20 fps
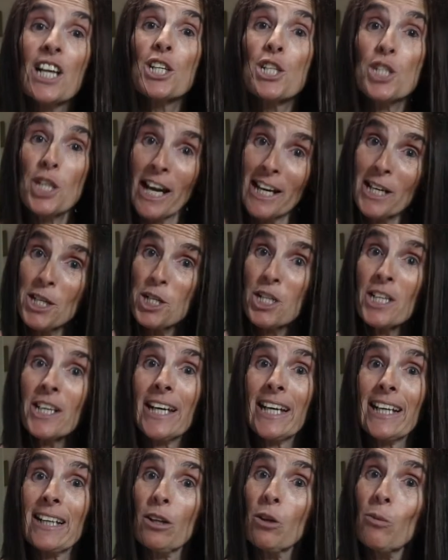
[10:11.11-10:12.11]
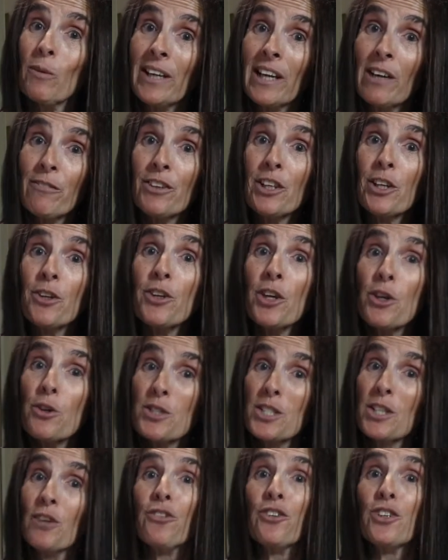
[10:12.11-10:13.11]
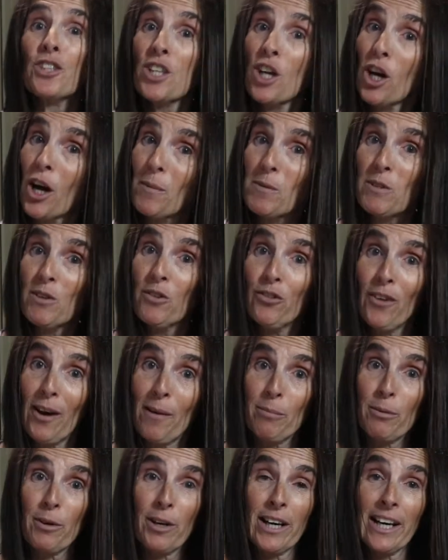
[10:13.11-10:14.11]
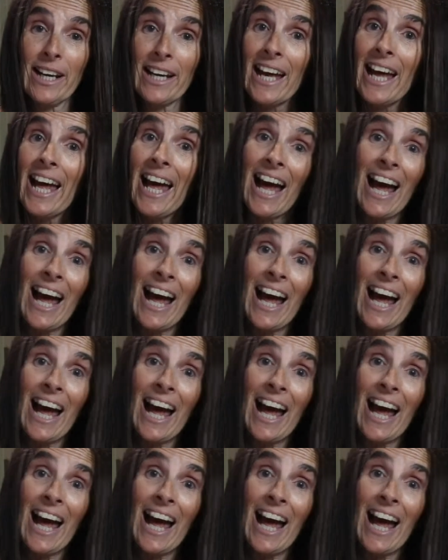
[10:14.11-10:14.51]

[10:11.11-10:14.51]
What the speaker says: Change your needle whenever you use different types of fabric,